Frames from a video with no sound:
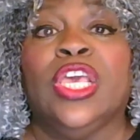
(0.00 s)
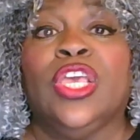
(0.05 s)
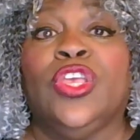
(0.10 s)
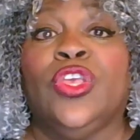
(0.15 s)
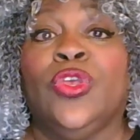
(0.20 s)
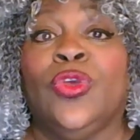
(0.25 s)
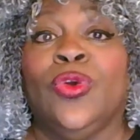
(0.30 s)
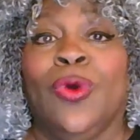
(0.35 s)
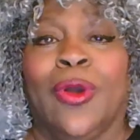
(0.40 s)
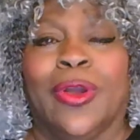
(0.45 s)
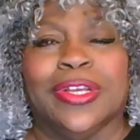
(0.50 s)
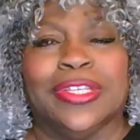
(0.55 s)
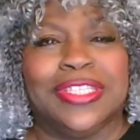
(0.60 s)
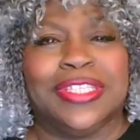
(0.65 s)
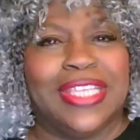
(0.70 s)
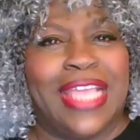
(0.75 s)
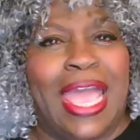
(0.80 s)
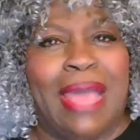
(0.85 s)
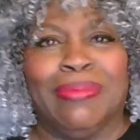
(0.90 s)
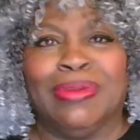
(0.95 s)
you are
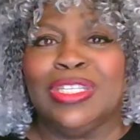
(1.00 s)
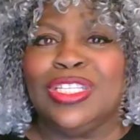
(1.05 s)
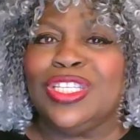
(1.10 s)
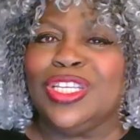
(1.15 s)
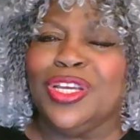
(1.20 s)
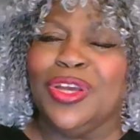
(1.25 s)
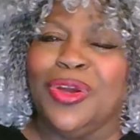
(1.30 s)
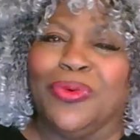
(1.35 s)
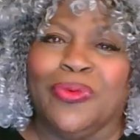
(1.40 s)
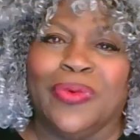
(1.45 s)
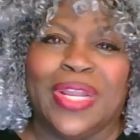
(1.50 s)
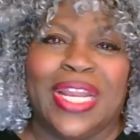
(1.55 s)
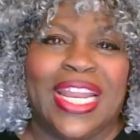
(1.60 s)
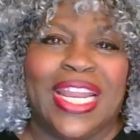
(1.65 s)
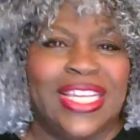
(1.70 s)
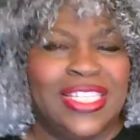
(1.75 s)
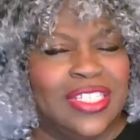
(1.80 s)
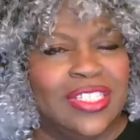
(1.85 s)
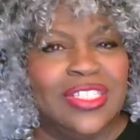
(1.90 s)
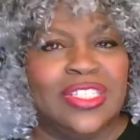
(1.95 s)
establishing a
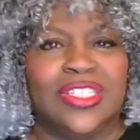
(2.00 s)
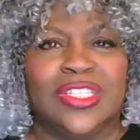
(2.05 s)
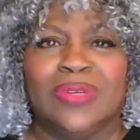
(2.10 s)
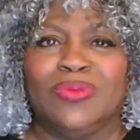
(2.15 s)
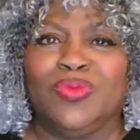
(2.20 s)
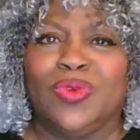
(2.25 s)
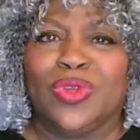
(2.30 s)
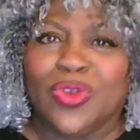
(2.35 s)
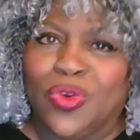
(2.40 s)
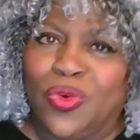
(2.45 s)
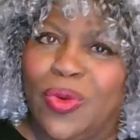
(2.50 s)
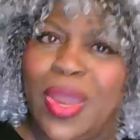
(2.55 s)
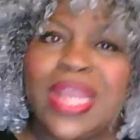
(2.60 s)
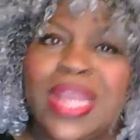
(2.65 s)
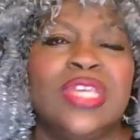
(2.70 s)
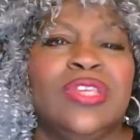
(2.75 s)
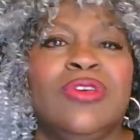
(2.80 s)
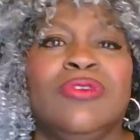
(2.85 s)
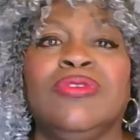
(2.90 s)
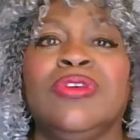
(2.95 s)
relationship with a
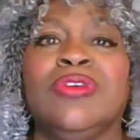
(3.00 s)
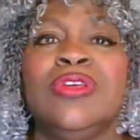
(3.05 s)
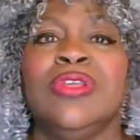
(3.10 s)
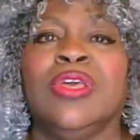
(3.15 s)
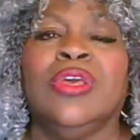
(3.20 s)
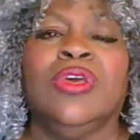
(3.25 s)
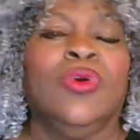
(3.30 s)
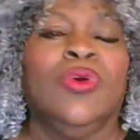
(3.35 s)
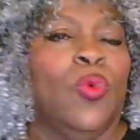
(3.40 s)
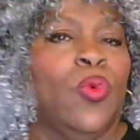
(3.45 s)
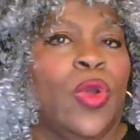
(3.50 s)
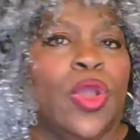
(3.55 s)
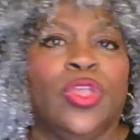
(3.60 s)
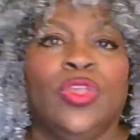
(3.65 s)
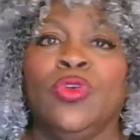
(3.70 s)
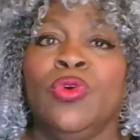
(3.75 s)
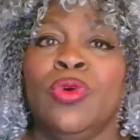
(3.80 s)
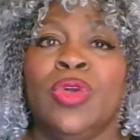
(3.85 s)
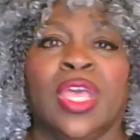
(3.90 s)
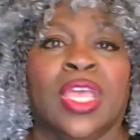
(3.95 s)
credit union where
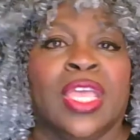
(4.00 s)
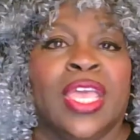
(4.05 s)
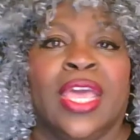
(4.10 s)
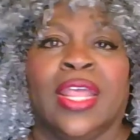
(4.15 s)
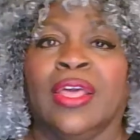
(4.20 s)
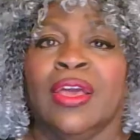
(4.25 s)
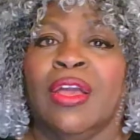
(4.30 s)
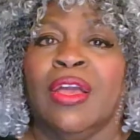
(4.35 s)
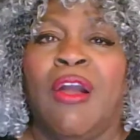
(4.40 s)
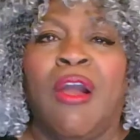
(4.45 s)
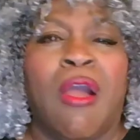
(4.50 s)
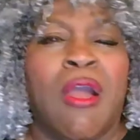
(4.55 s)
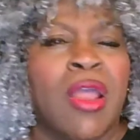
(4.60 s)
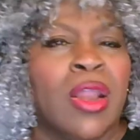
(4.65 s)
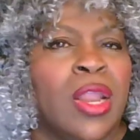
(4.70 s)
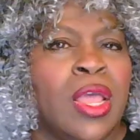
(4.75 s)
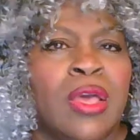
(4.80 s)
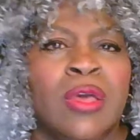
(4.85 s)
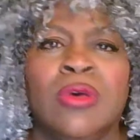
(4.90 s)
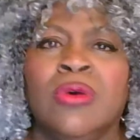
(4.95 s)
you can get a car
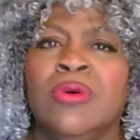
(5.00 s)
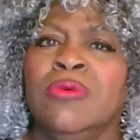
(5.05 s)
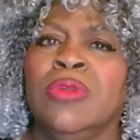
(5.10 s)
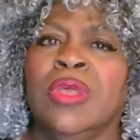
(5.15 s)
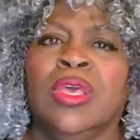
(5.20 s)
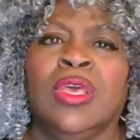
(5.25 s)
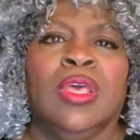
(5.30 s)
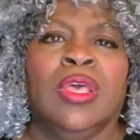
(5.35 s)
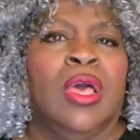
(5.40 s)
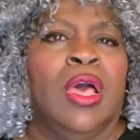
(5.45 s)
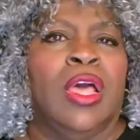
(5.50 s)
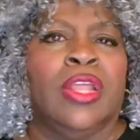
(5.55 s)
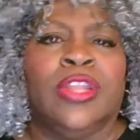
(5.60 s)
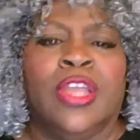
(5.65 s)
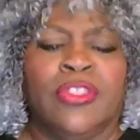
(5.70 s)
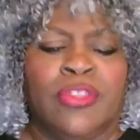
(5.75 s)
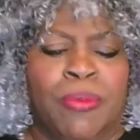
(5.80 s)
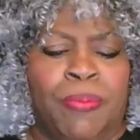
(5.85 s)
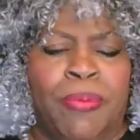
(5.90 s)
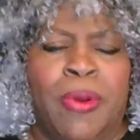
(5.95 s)
loan,
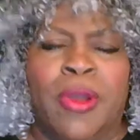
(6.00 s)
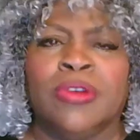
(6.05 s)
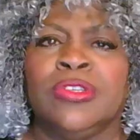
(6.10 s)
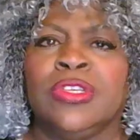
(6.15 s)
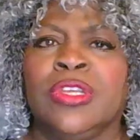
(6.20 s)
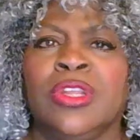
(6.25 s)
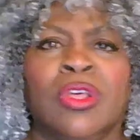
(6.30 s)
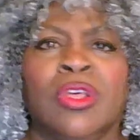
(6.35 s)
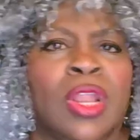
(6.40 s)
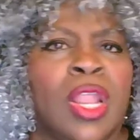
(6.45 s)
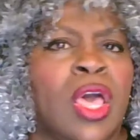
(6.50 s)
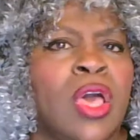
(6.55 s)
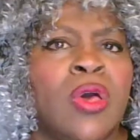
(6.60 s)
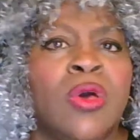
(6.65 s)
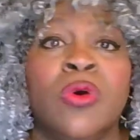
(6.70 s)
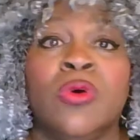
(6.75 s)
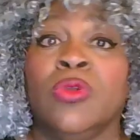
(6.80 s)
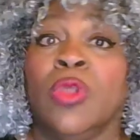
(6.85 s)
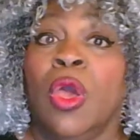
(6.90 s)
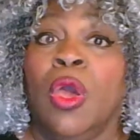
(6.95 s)
another personal
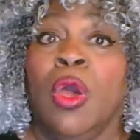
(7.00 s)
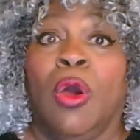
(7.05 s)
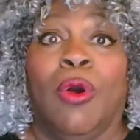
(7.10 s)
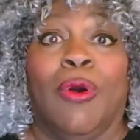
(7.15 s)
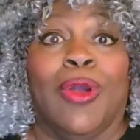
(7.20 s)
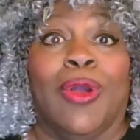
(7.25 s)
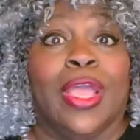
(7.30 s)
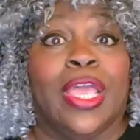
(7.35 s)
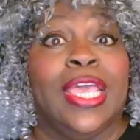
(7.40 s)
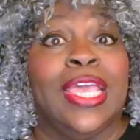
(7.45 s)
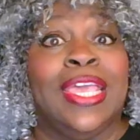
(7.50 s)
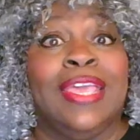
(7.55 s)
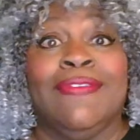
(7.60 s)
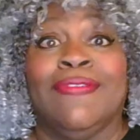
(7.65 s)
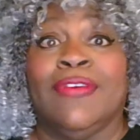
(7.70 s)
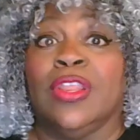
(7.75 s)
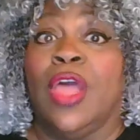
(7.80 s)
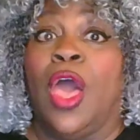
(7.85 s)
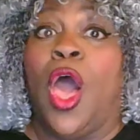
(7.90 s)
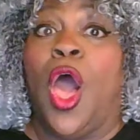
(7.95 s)
loan, or
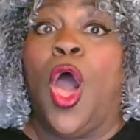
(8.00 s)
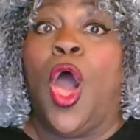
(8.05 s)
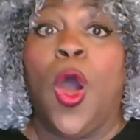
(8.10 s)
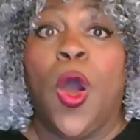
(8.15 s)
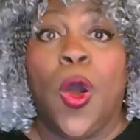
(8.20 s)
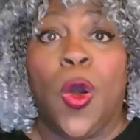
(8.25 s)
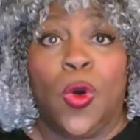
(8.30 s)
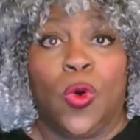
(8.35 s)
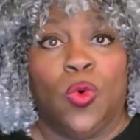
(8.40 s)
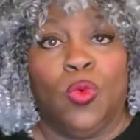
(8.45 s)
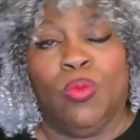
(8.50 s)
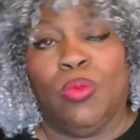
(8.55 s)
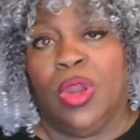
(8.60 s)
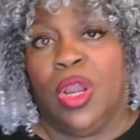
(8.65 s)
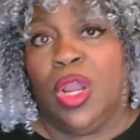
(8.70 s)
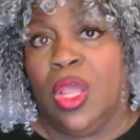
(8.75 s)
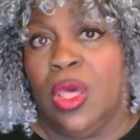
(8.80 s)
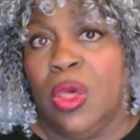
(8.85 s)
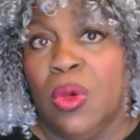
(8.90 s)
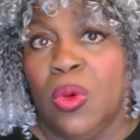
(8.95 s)
even a
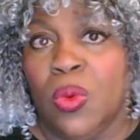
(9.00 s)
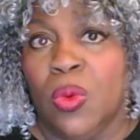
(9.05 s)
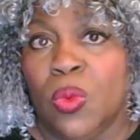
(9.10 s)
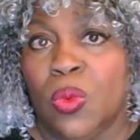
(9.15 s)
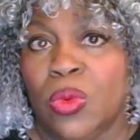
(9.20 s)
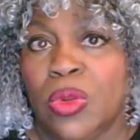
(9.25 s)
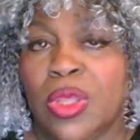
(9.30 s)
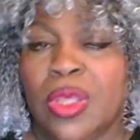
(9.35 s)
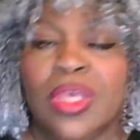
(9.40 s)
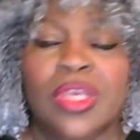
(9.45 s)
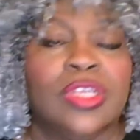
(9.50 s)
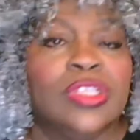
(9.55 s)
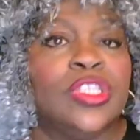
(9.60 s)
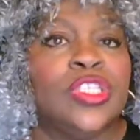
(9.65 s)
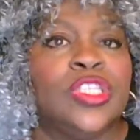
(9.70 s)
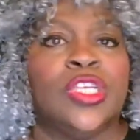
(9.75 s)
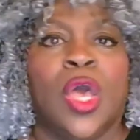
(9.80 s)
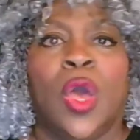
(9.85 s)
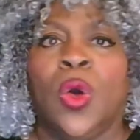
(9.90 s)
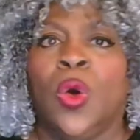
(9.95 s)
home loan.
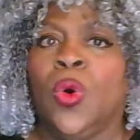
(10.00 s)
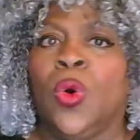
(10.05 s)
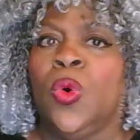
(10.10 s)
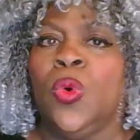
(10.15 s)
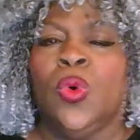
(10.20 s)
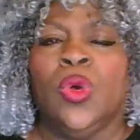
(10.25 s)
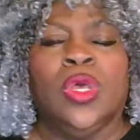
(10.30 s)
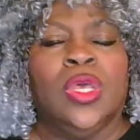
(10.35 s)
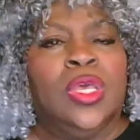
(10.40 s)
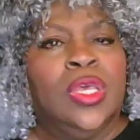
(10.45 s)
So